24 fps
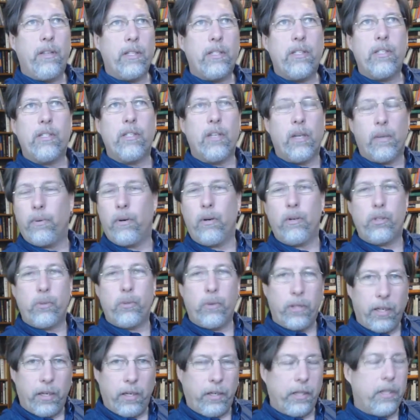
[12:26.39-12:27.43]
This is an
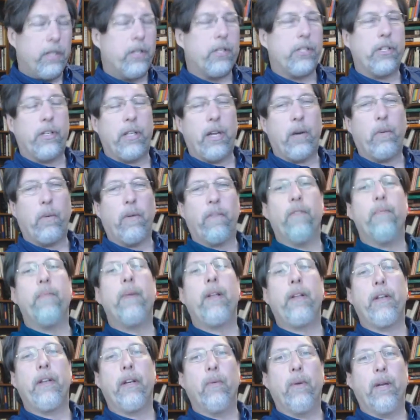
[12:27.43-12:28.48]
approach within literature that we're
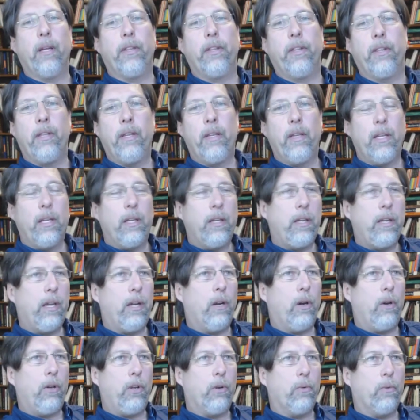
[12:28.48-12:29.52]
familiar with.
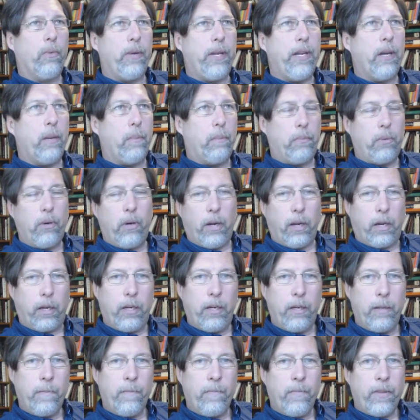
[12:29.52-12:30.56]
You read a
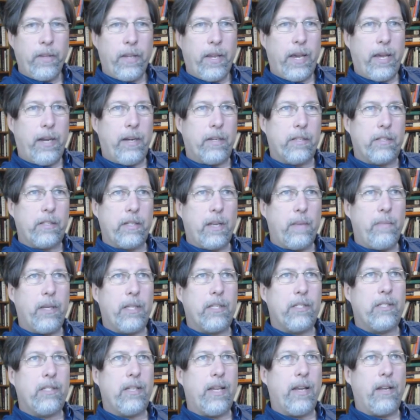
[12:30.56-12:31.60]
book, and to some
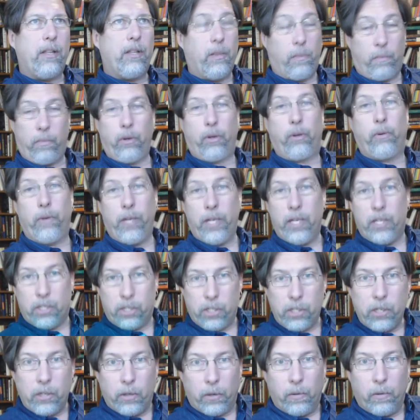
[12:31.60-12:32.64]
extent, the book
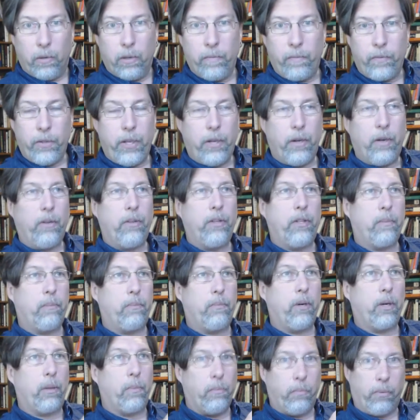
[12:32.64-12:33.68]
reads you. The
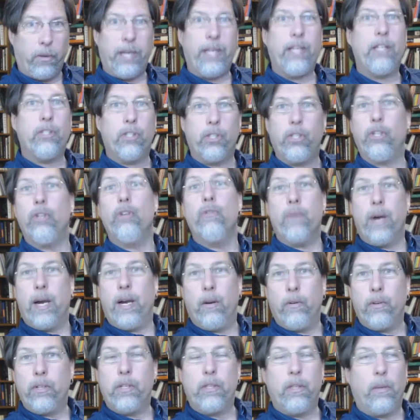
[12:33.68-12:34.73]
book brings you
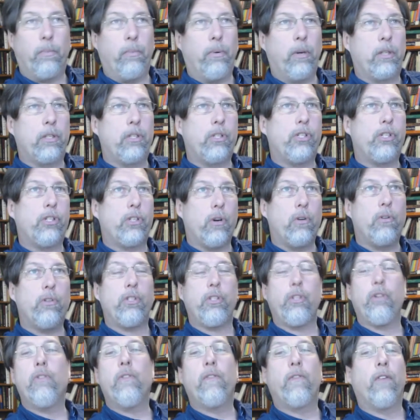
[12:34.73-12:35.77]
out. The book
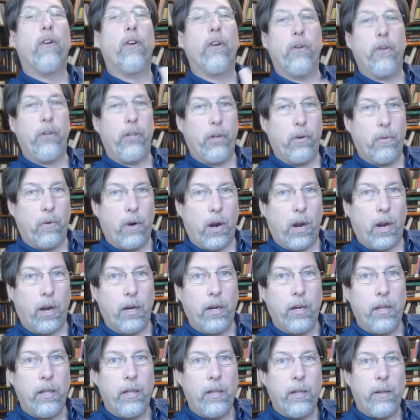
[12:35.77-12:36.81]
shows you for who you
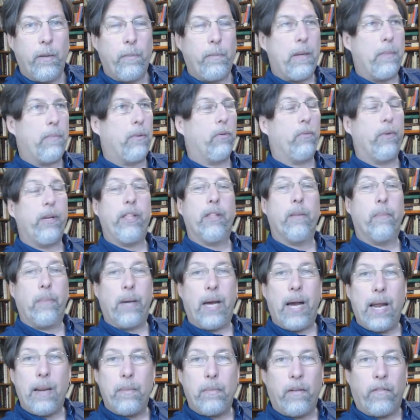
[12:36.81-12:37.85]
are. People read the
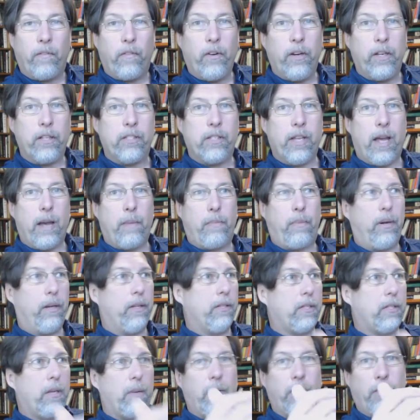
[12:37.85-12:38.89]
Bible, for
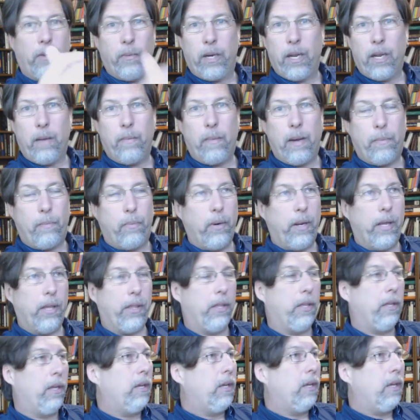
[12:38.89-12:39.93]
example, and some of them come up
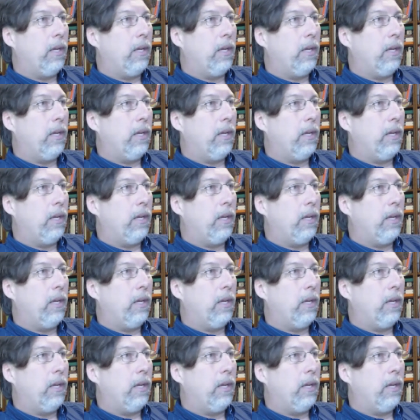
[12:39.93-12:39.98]
with,